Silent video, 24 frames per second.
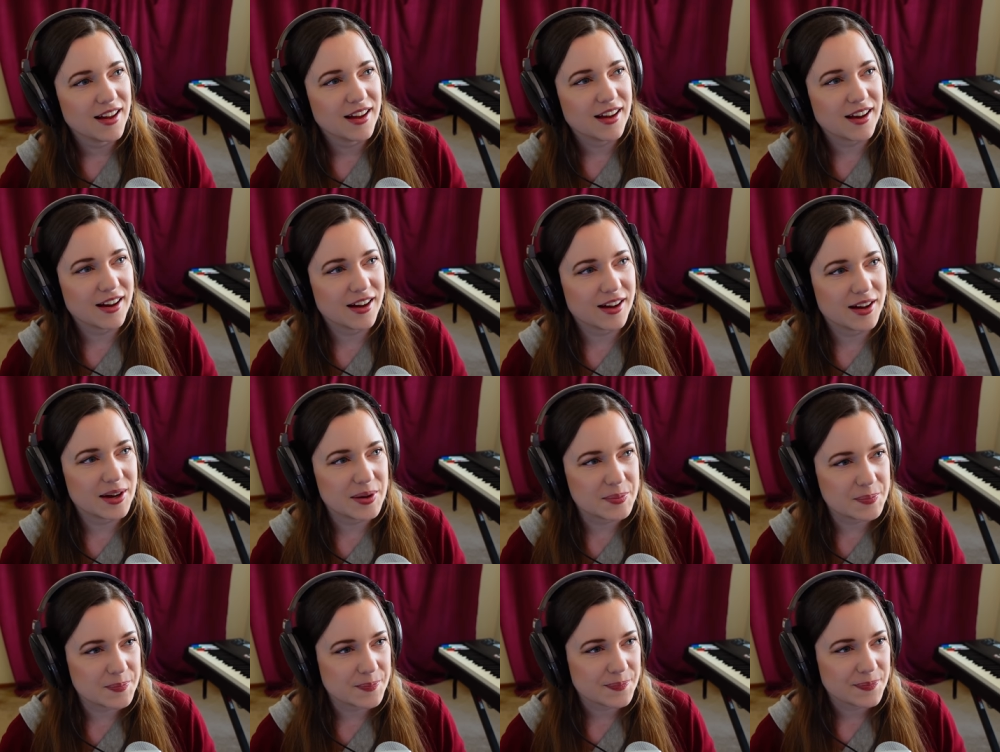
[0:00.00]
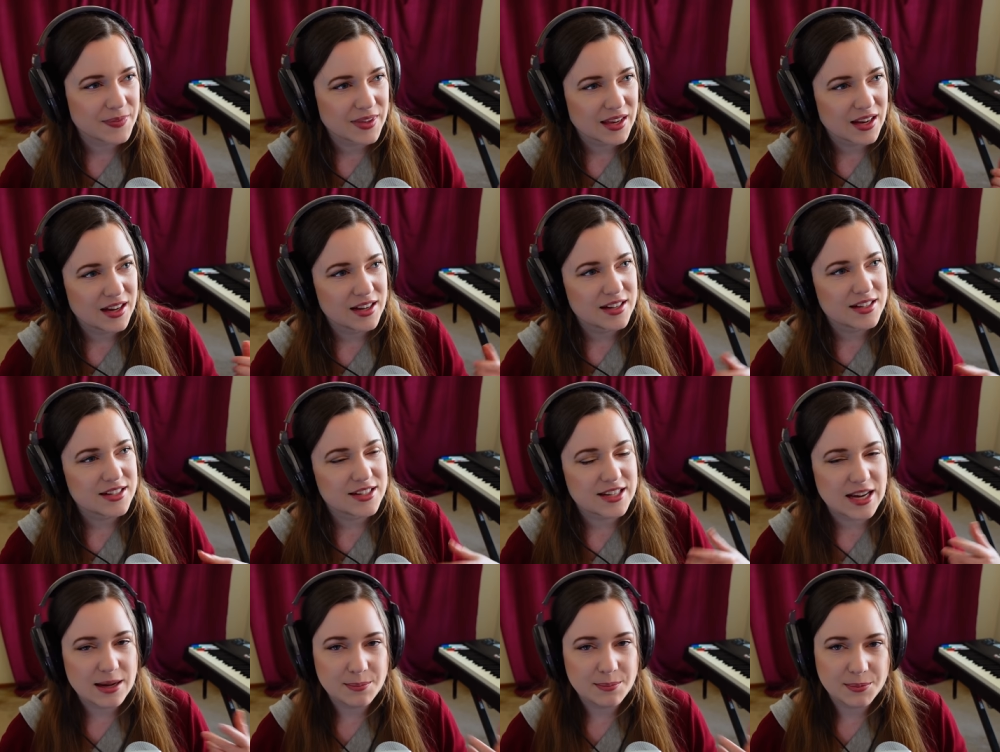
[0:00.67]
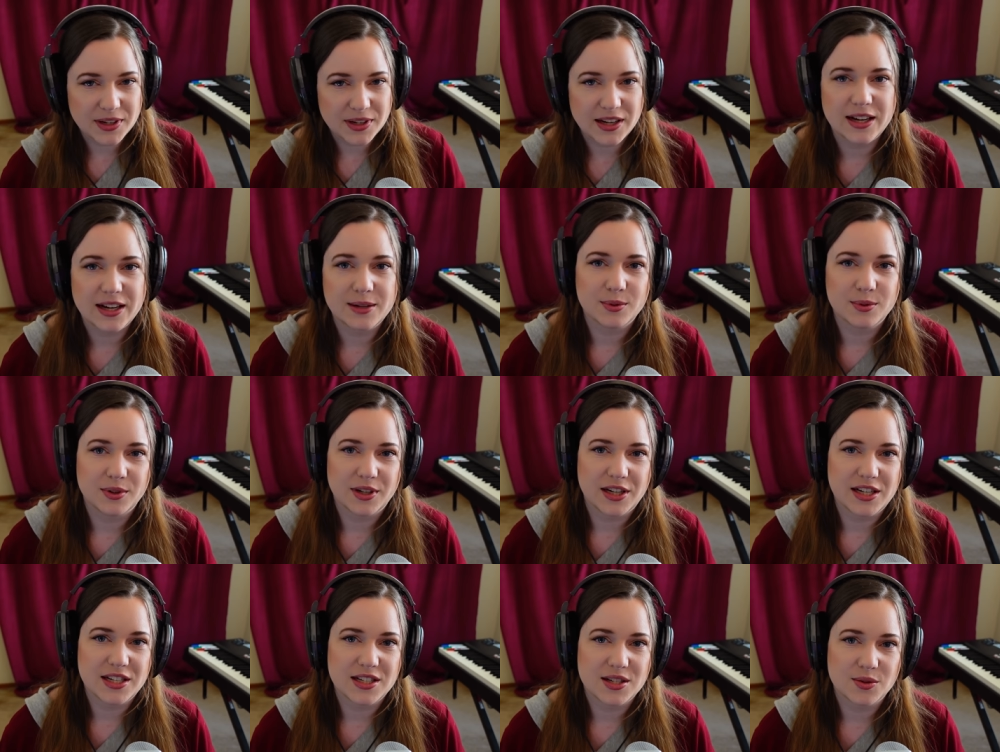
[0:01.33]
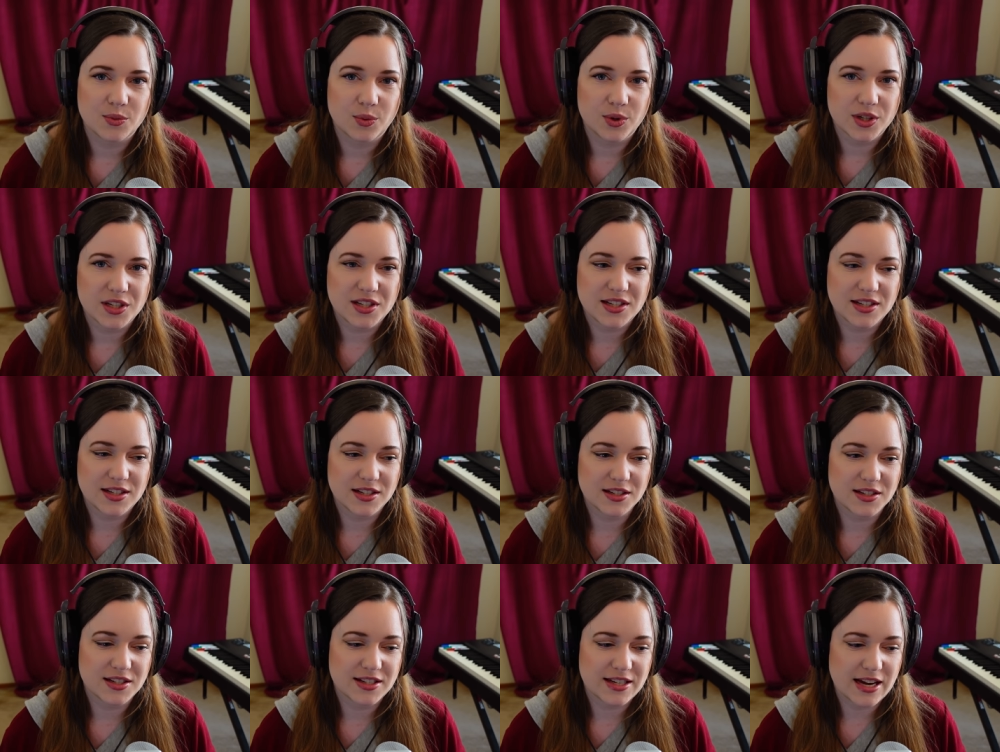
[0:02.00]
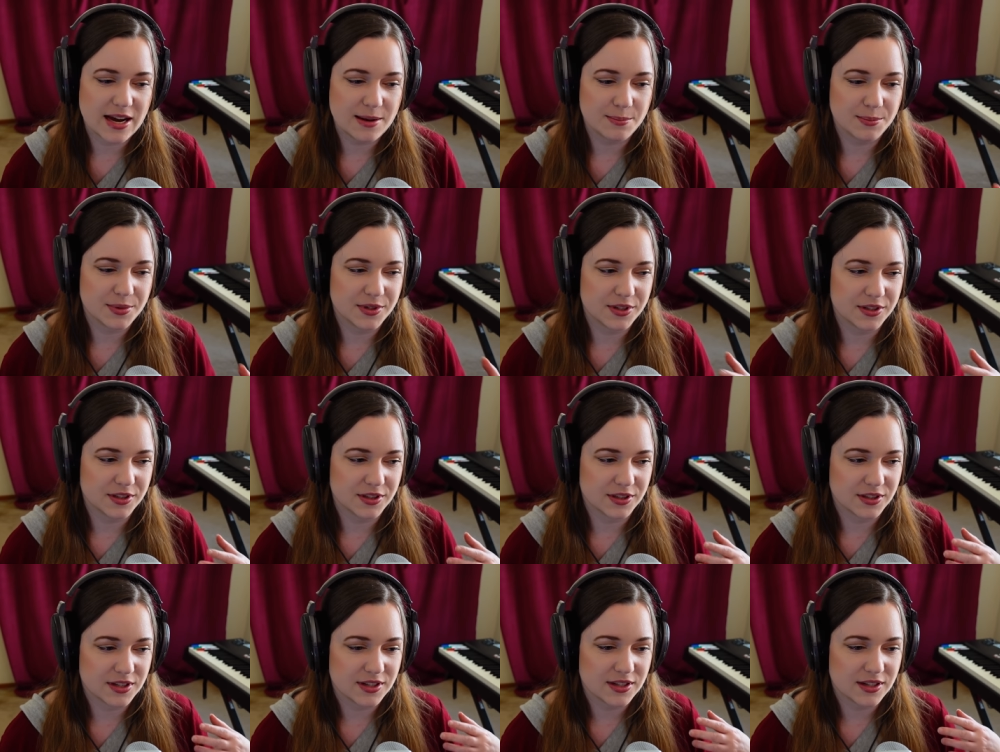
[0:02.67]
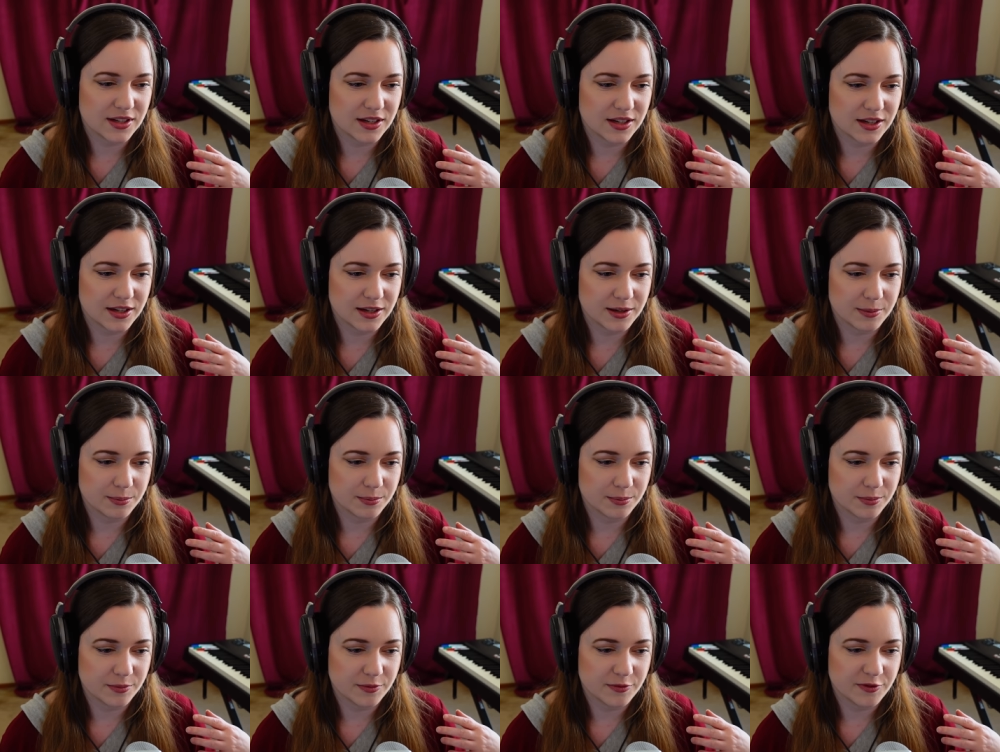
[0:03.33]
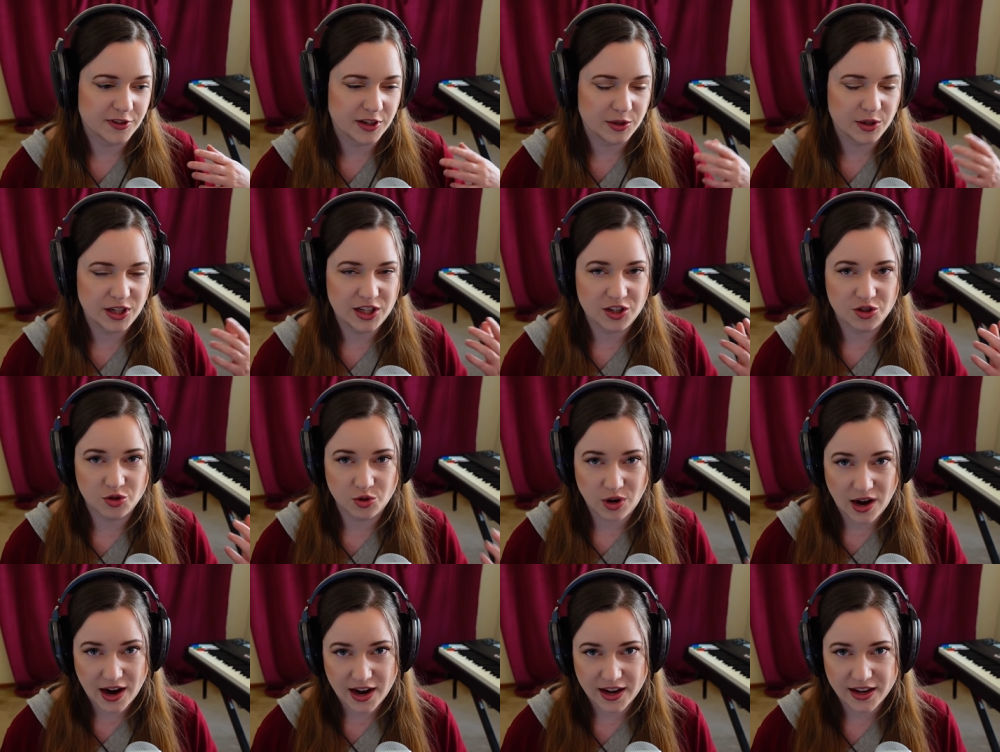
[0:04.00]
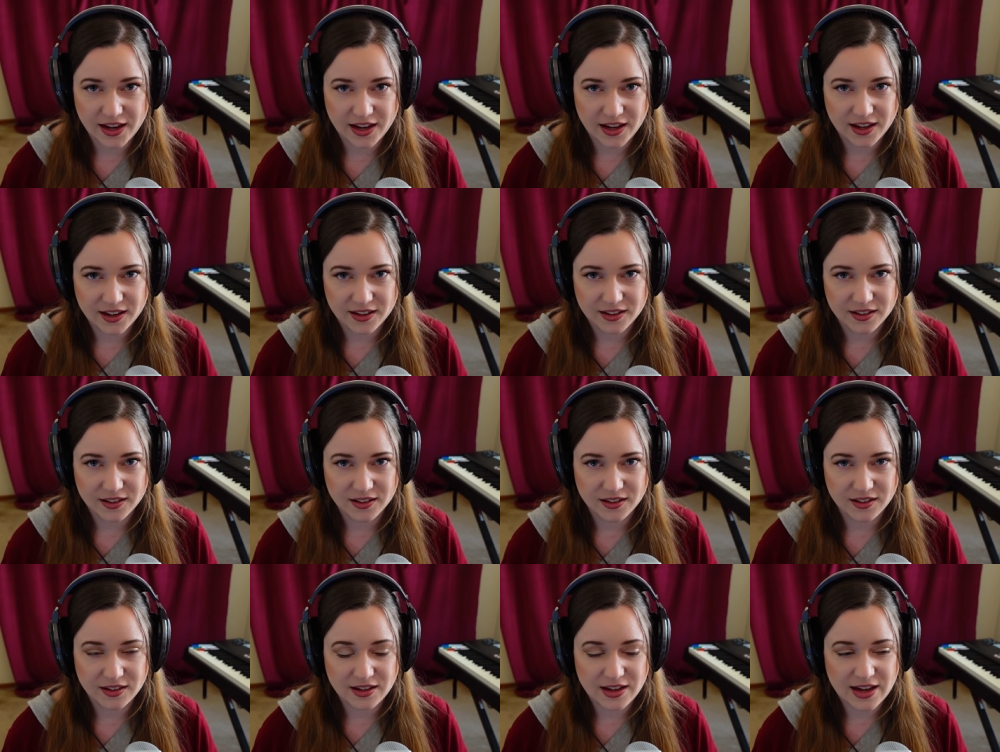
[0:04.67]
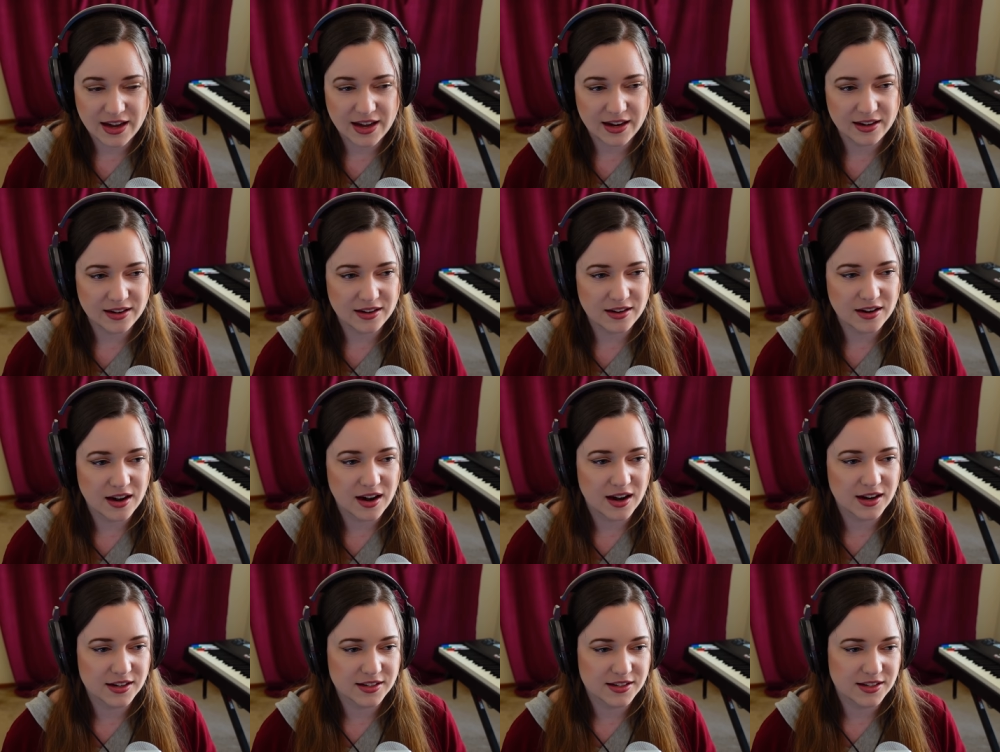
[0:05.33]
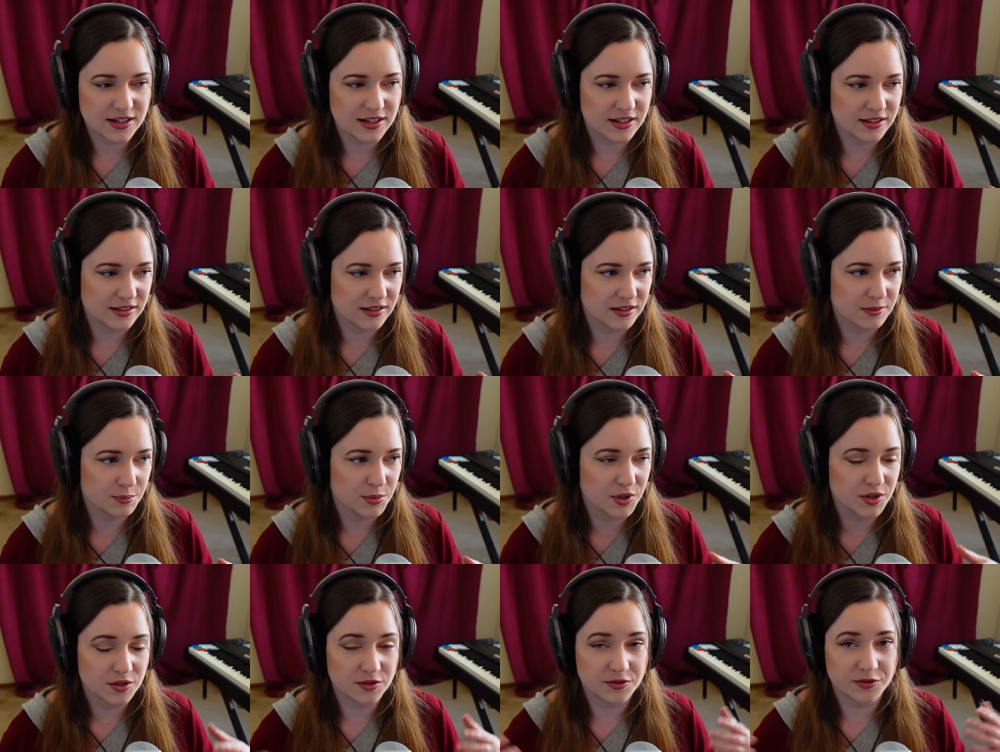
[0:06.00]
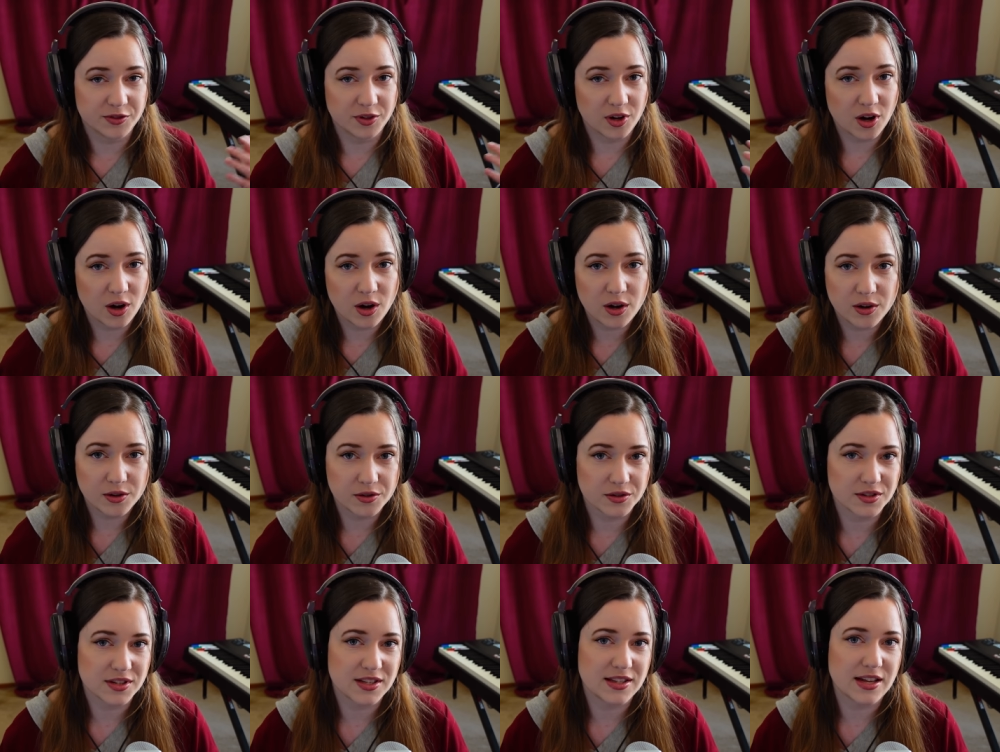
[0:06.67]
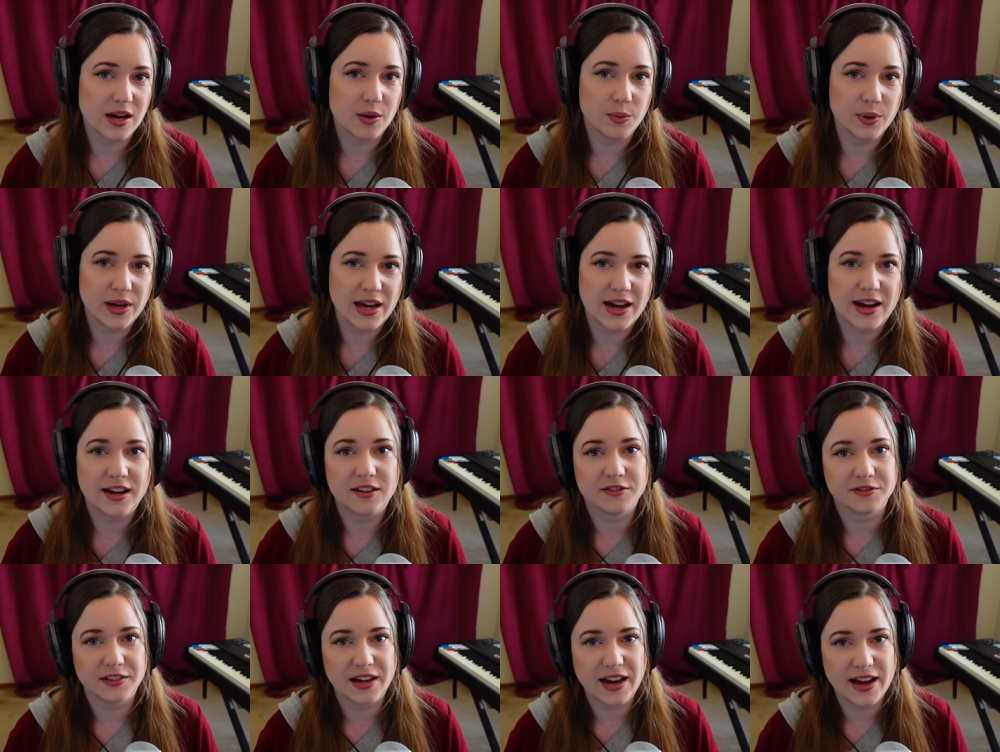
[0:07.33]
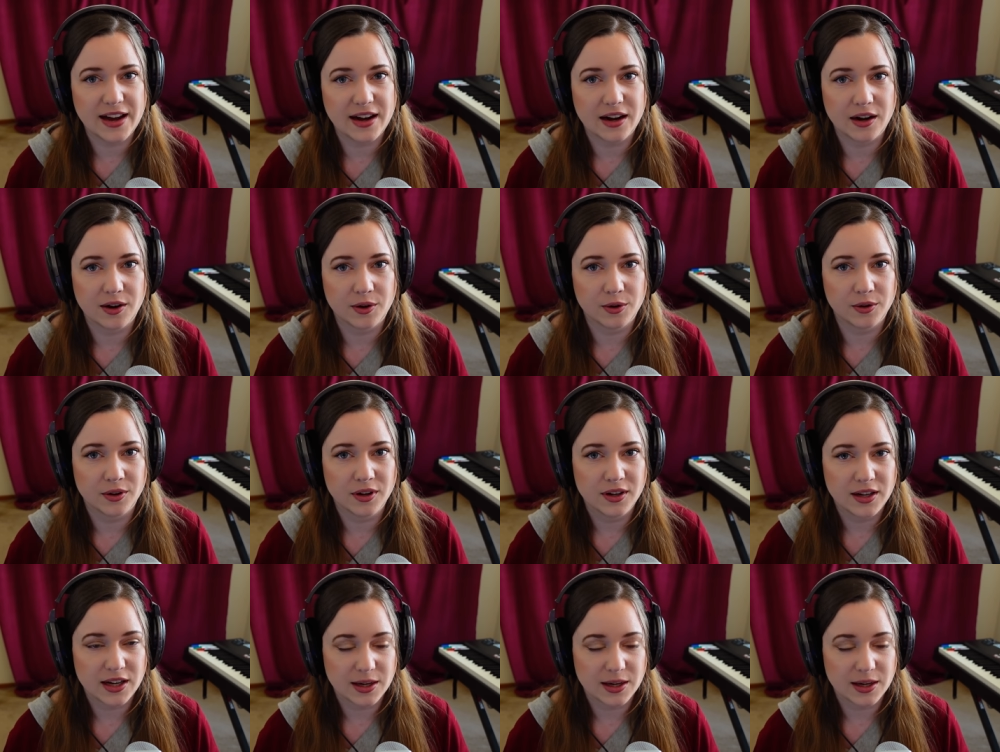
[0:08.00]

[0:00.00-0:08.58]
um, sample libraries were still sampled um, very dry and not in the beautiful halls that we have now.